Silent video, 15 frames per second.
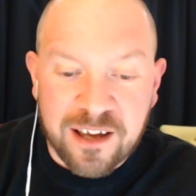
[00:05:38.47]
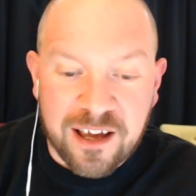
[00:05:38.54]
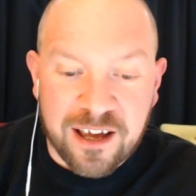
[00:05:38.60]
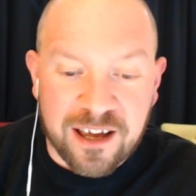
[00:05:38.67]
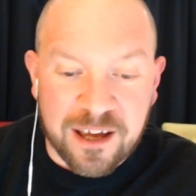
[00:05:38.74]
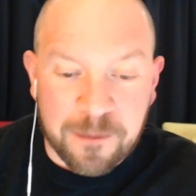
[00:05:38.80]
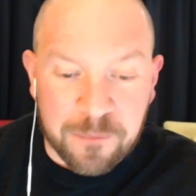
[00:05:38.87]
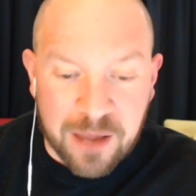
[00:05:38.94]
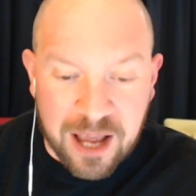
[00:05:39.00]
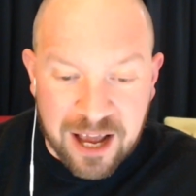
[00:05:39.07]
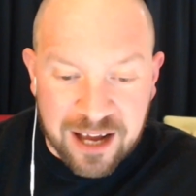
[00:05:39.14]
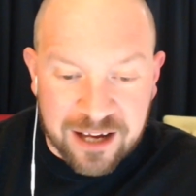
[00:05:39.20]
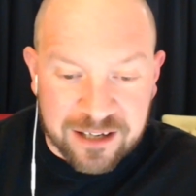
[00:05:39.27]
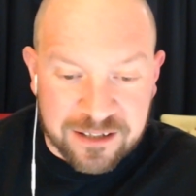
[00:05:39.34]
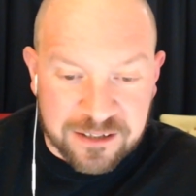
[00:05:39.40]

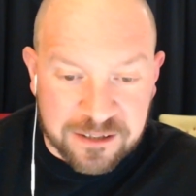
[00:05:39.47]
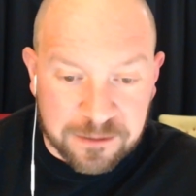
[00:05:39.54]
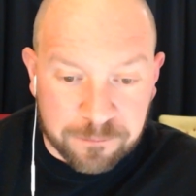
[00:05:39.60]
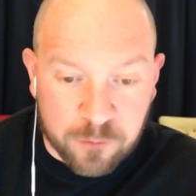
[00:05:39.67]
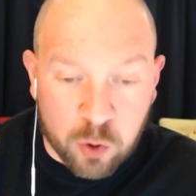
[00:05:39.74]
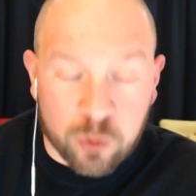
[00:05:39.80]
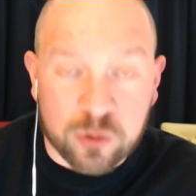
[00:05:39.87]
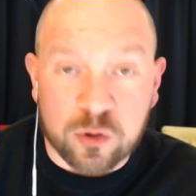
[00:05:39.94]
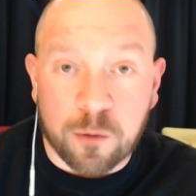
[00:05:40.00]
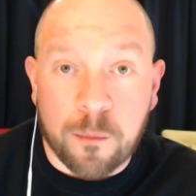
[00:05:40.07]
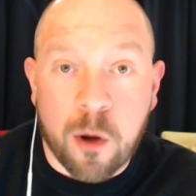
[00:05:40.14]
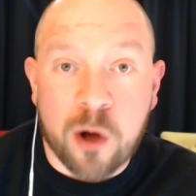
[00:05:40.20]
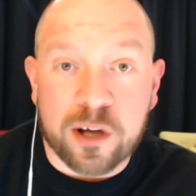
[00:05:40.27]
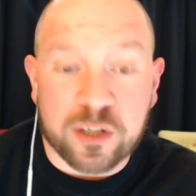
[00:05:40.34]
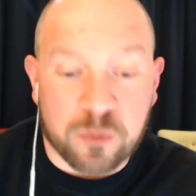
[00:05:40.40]
and also
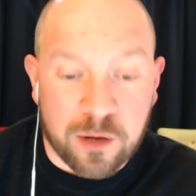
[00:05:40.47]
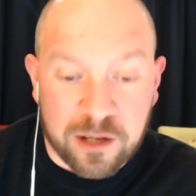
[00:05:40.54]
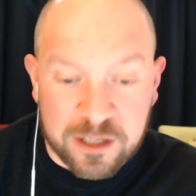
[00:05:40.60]
Mark as well.